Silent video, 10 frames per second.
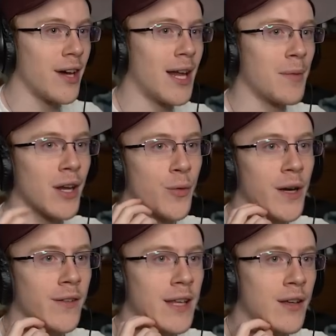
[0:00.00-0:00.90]
done, I'm going to
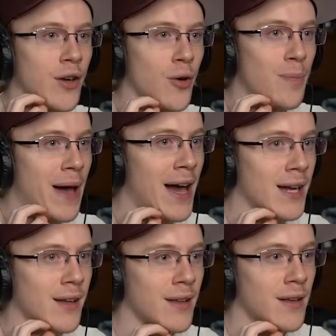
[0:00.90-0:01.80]
quickly go back
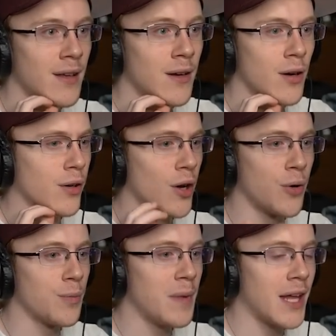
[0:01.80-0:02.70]
or
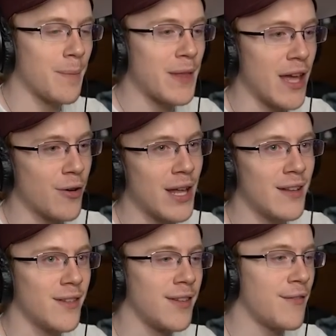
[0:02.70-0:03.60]
go hit up the internet
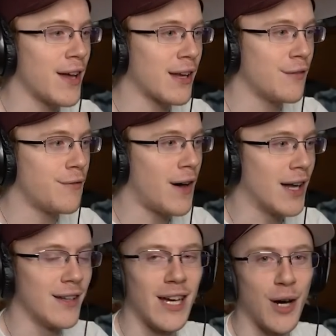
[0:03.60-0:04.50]
and see if I can
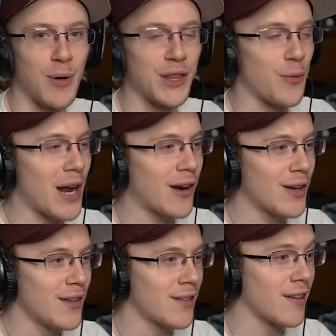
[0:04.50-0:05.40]
find what the record
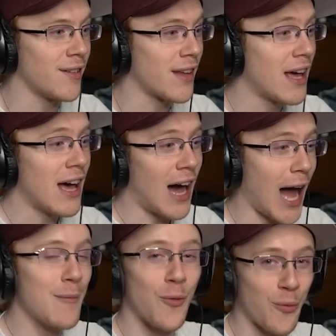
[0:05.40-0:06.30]
is, because
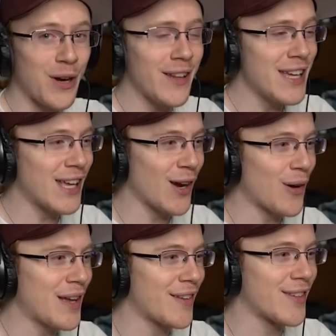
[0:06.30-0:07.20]
I'm really
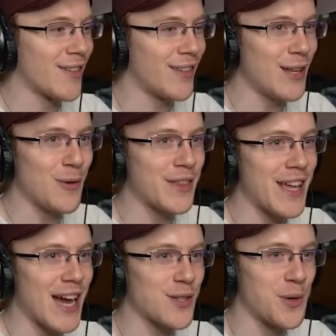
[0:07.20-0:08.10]
curious to see what
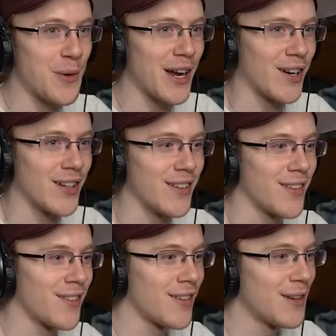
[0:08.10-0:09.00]
the actual record
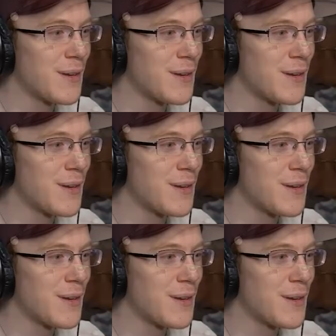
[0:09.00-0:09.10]
is.